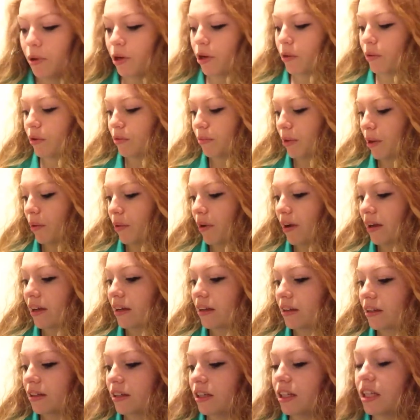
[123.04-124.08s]
put it with my work,
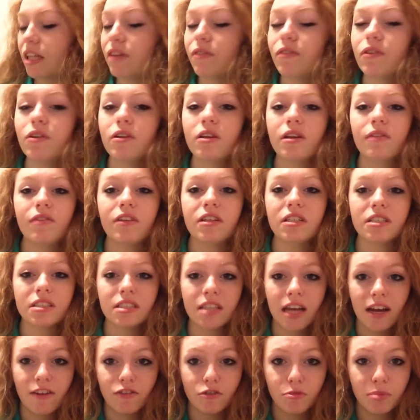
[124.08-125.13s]
even if it
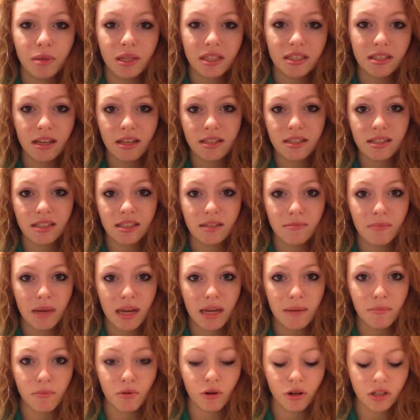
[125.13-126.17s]
doesn't have to be assessed as the
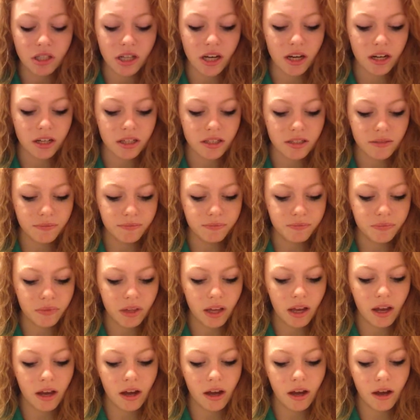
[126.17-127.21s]
main product.
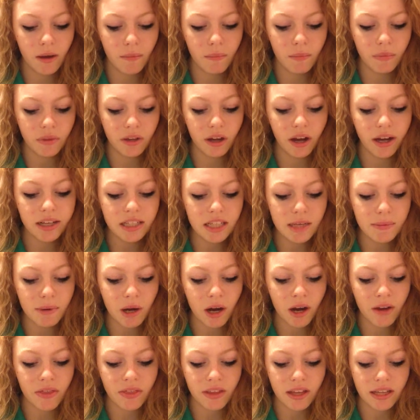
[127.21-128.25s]
The idea
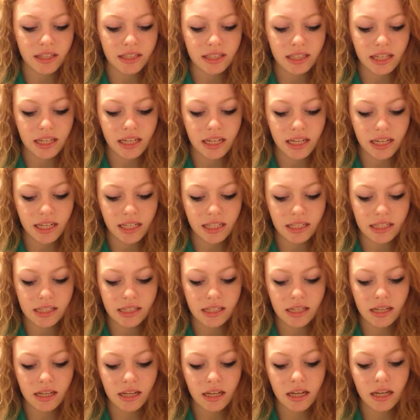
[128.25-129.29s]
behind this
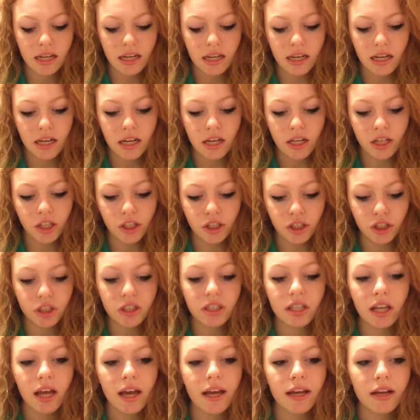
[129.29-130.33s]
is,
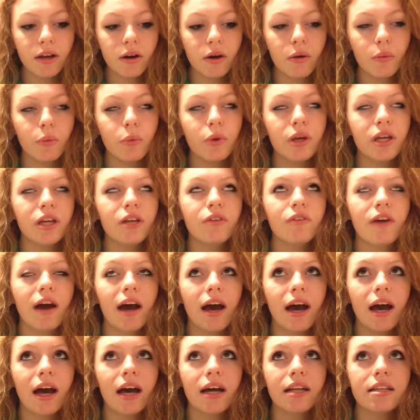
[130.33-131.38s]
just like we've
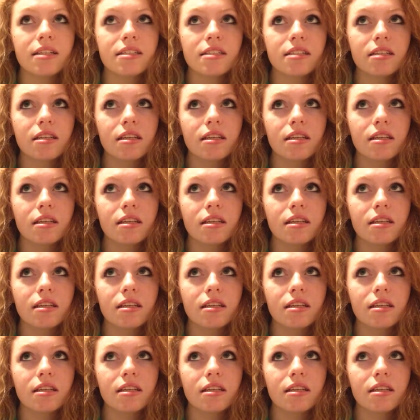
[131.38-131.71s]
had